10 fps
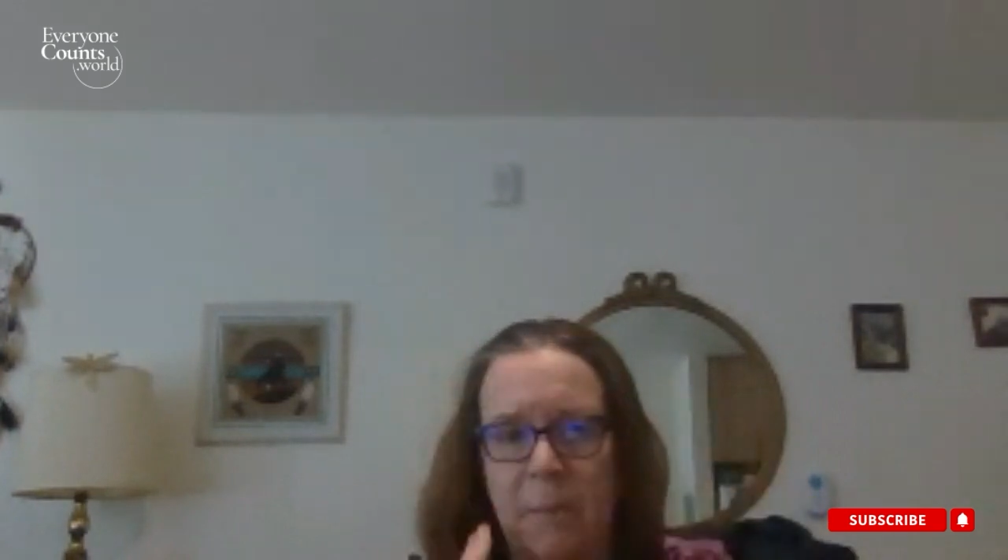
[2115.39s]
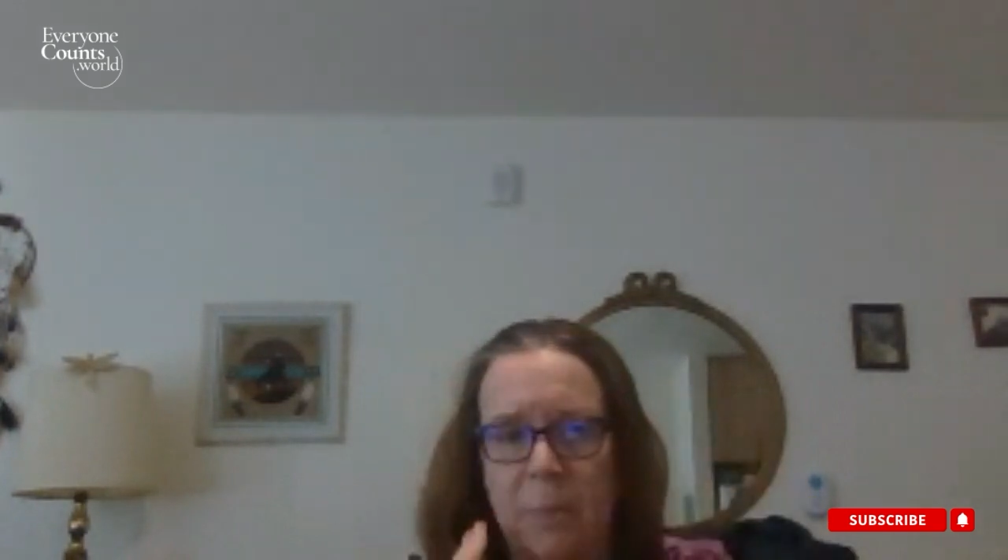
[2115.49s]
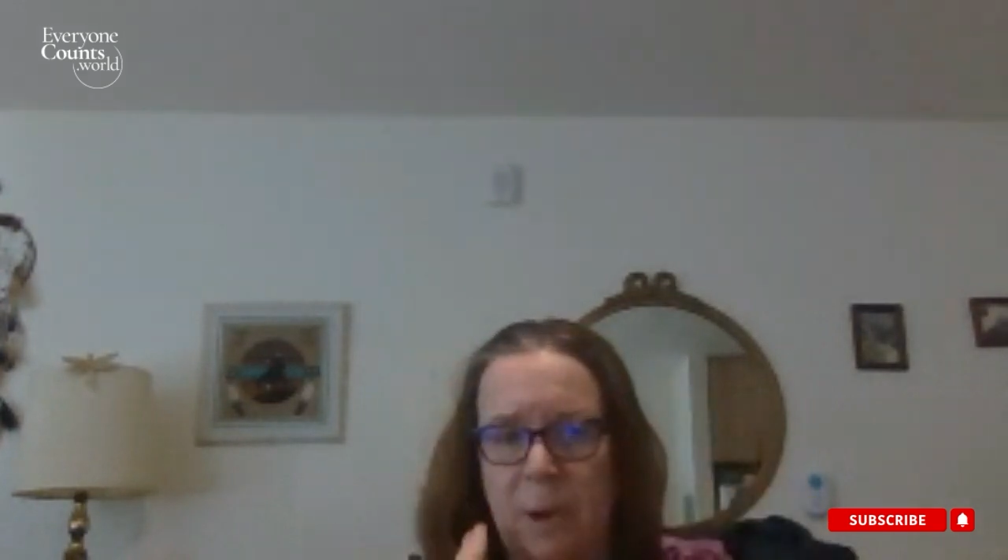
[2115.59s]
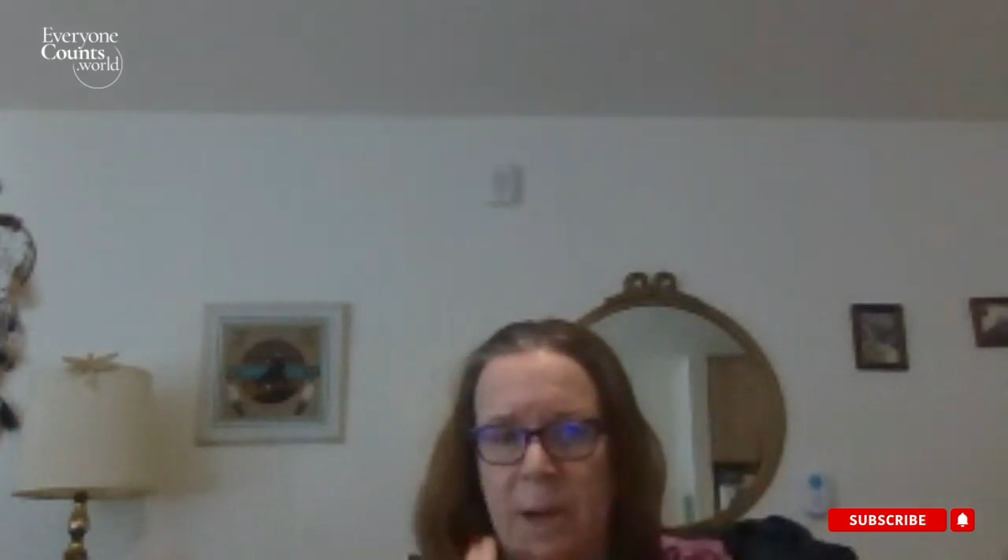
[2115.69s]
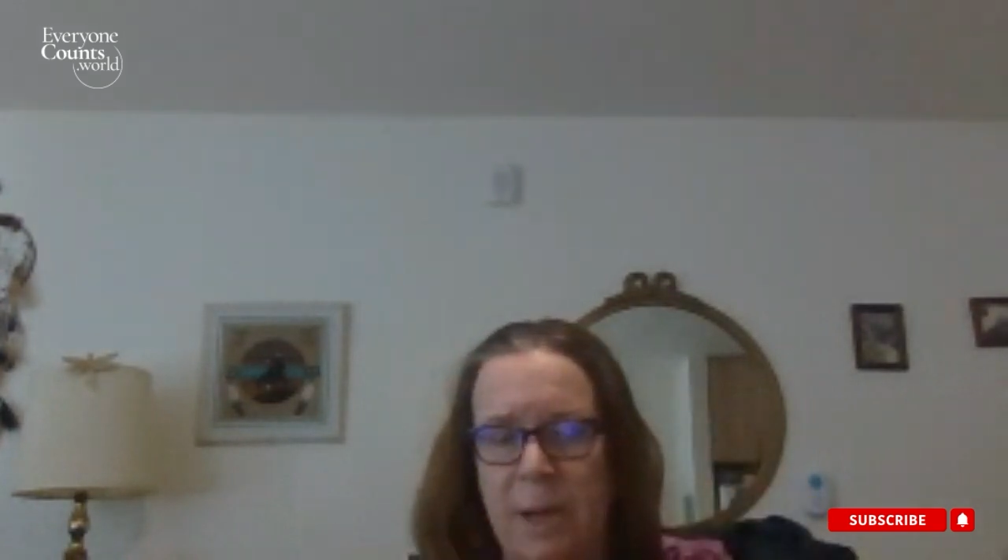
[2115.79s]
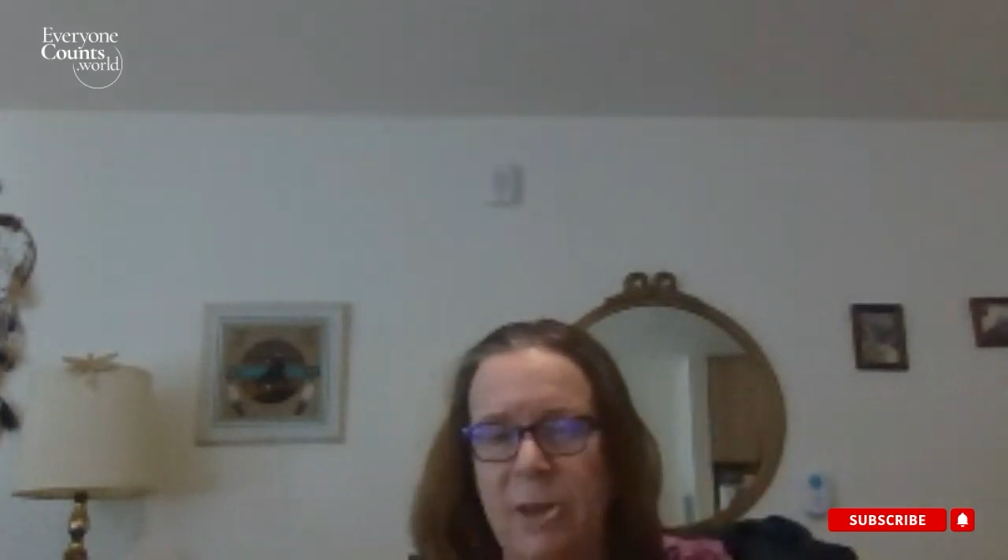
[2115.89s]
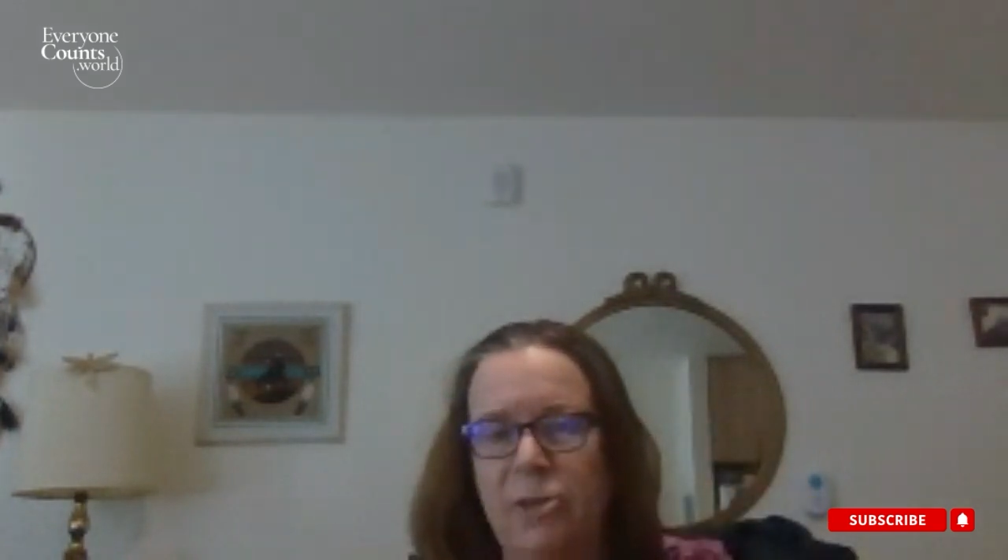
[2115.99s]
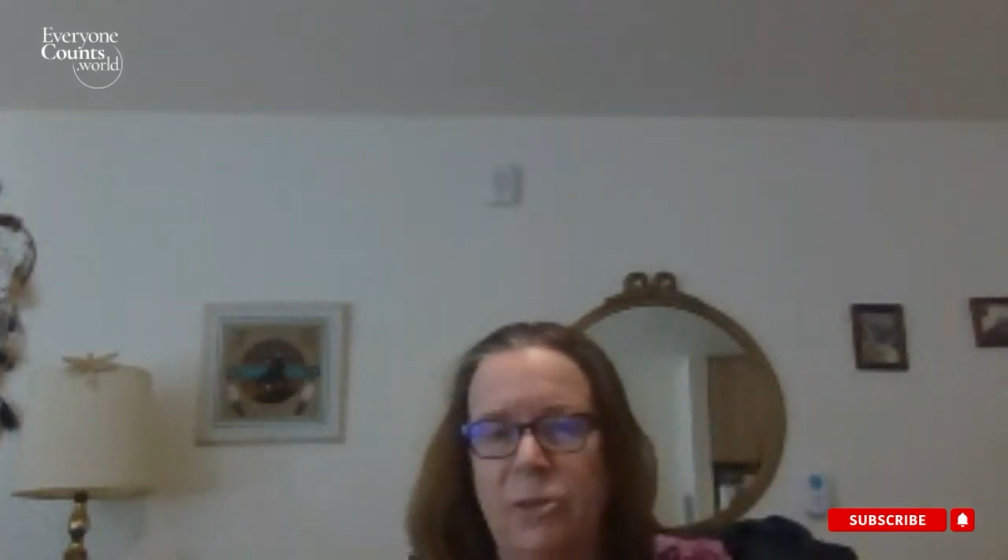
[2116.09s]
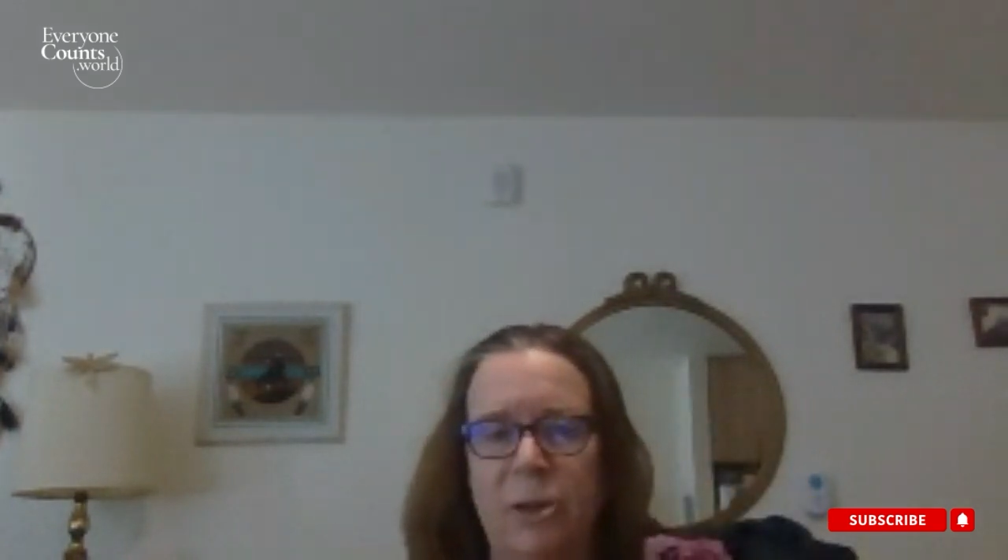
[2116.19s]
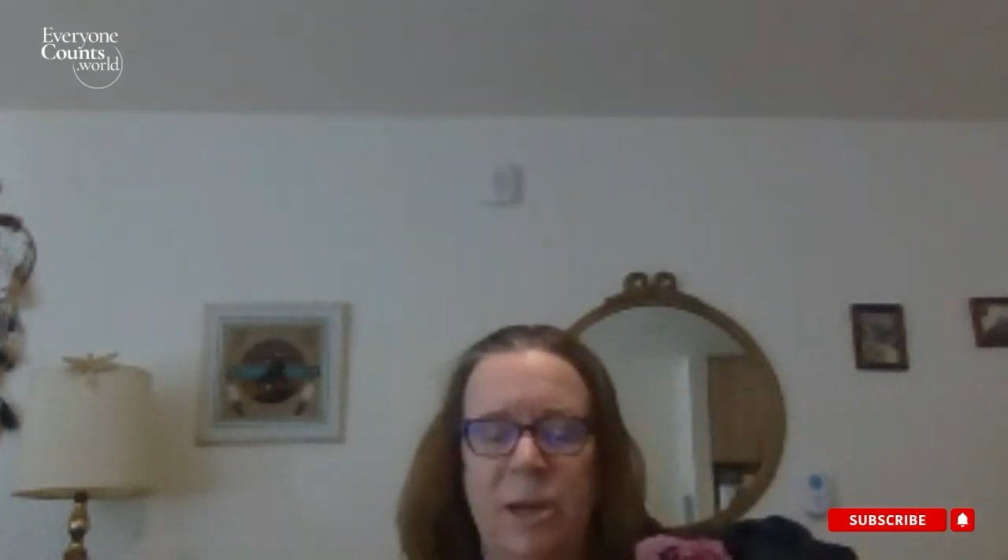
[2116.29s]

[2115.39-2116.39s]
brain injury.